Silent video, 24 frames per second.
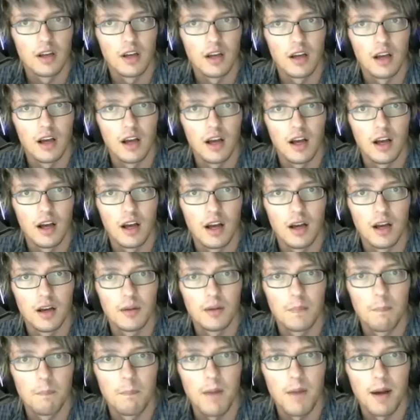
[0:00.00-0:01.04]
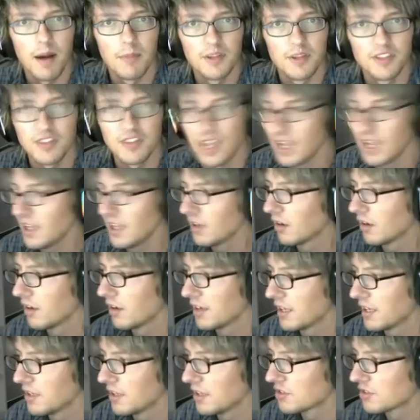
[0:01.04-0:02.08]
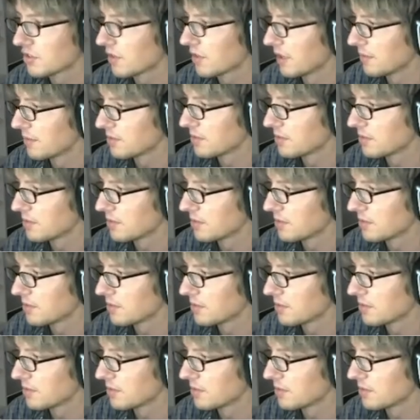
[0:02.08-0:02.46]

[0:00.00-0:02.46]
Mama Skate on Instagram,